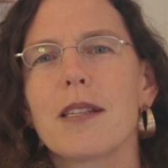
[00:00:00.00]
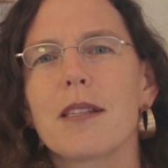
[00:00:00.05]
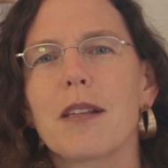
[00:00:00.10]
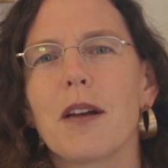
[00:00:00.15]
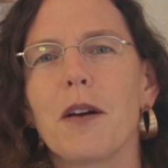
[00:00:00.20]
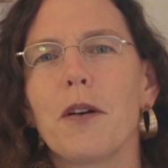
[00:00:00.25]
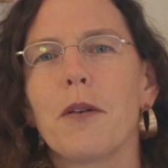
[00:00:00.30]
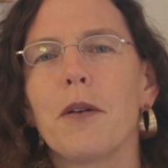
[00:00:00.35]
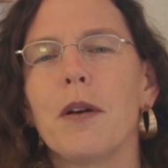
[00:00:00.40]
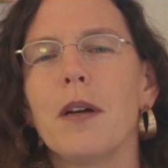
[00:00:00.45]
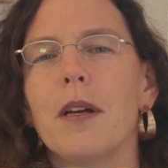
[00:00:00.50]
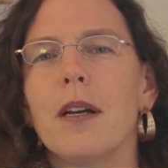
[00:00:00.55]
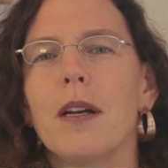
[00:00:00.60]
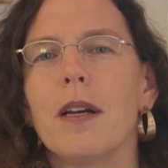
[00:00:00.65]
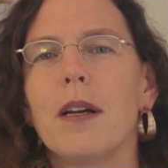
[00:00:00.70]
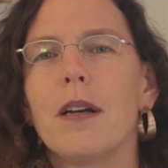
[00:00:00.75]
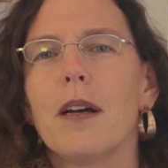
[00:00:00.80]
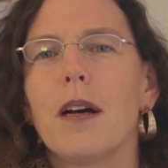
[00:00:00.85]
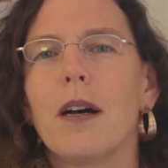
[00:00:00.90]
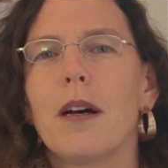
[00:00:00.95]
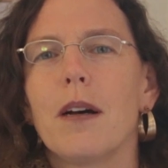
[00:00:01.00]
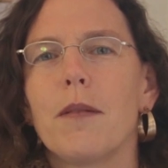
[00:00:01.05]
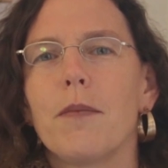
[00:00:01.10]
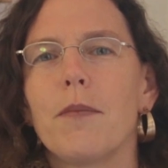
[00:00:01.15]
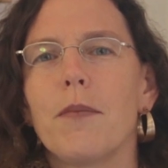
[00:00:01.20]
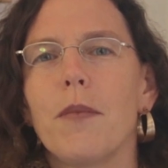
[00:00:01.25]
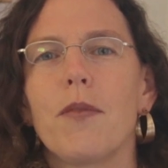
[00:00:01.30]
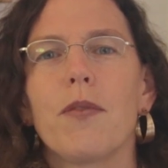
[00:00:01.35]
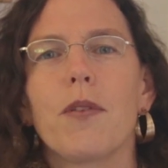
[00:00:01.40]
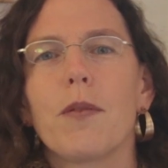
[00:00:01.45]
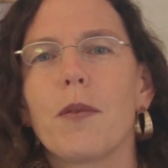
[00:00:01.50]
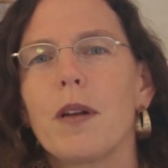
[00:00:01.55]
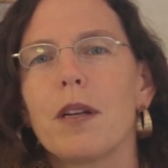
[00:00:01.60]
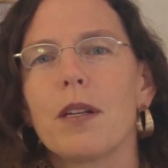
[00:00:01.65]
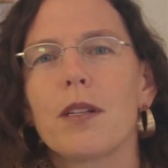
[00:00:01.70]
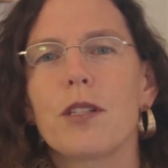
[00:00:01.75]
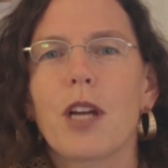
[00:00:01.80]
So if you want to